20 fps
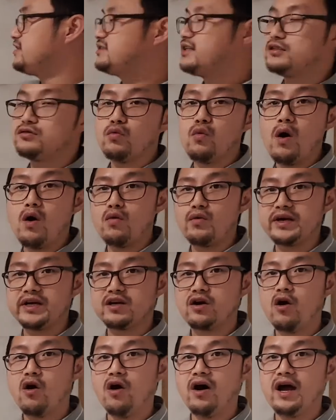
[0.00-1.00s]
is what we
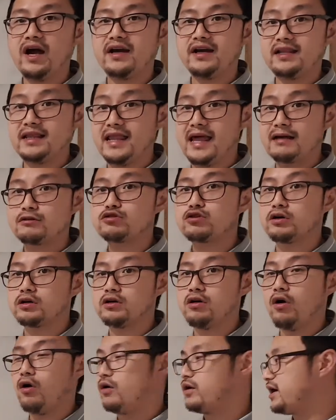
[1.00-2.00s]
call an
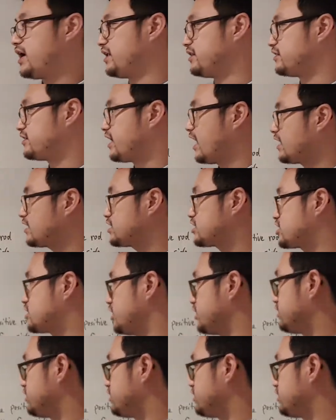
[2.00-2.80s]
electrical induction.